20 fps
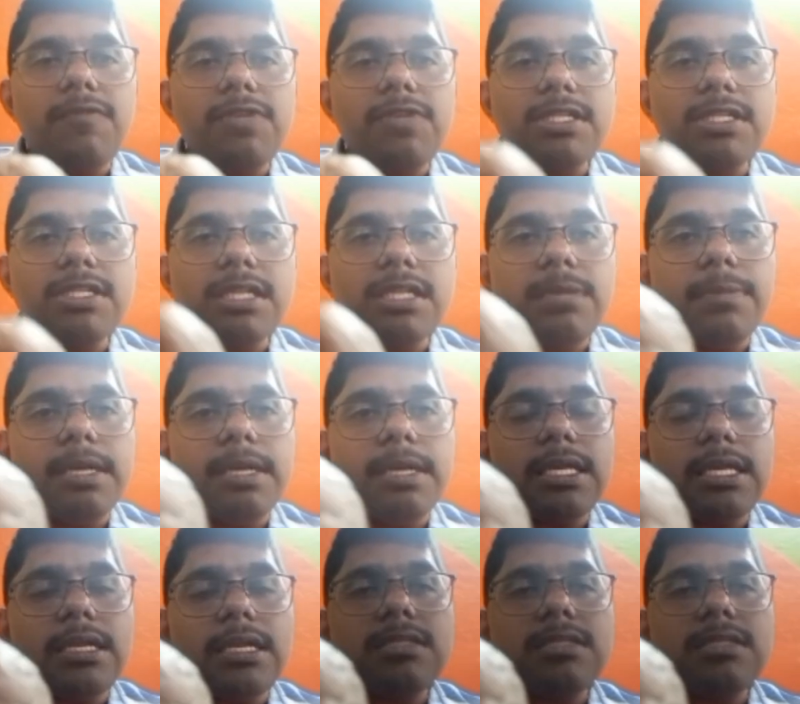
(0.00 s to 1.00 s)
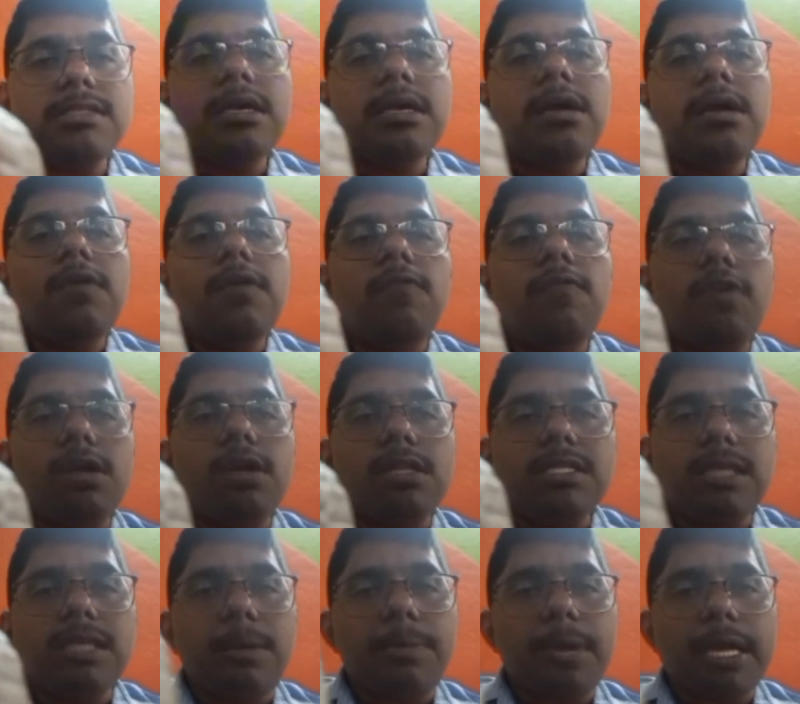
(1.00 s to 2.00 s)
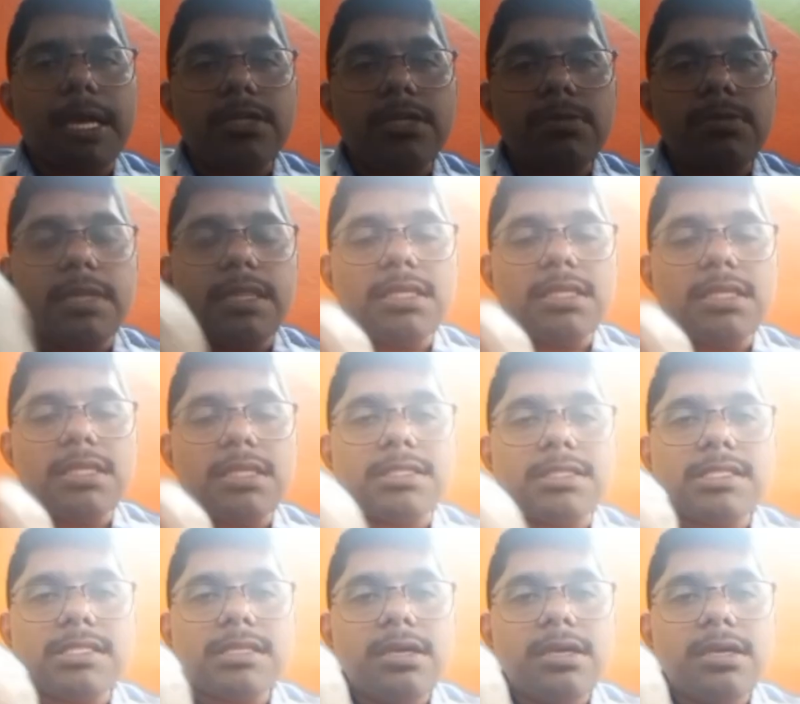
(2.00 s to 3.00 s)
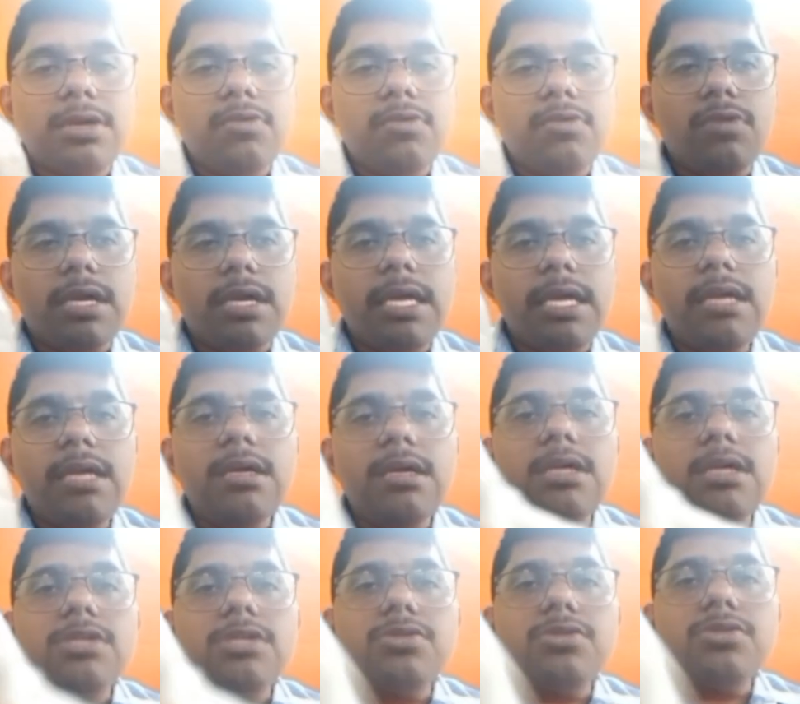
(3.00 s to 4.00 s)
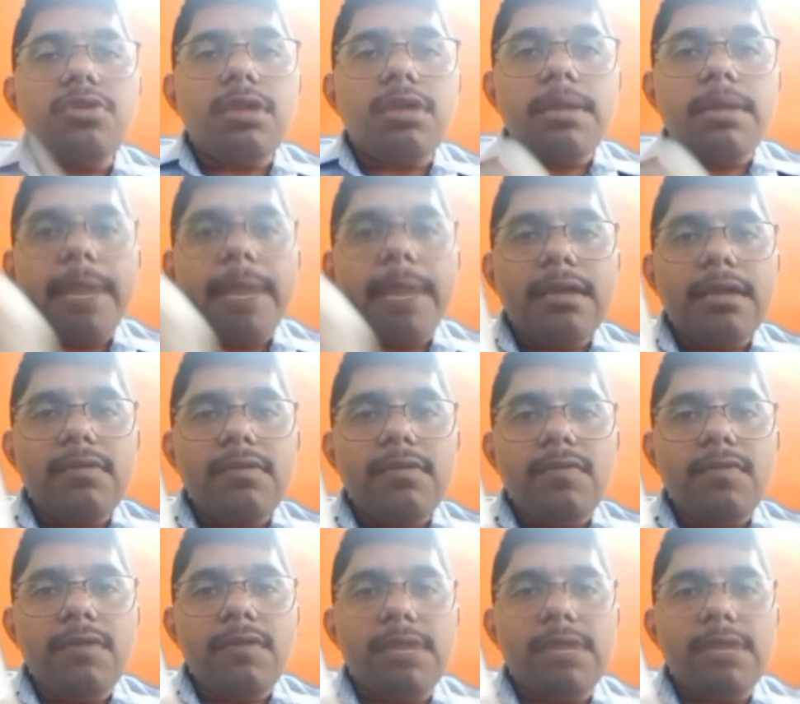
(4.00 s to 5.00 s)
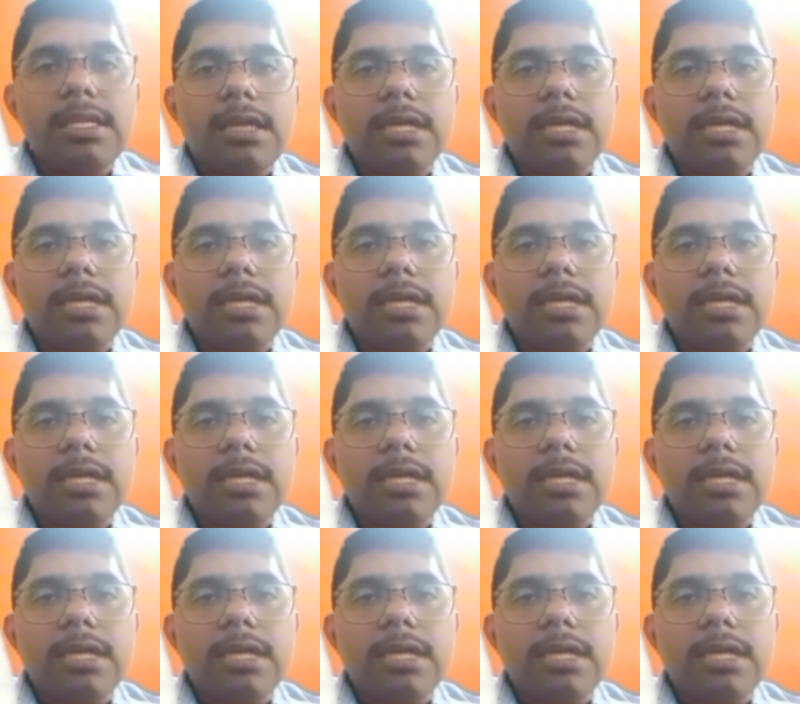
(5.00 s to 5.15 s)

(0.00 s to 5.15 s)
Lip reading: efficient materials for the subtractive methods. Okay, so remaining we will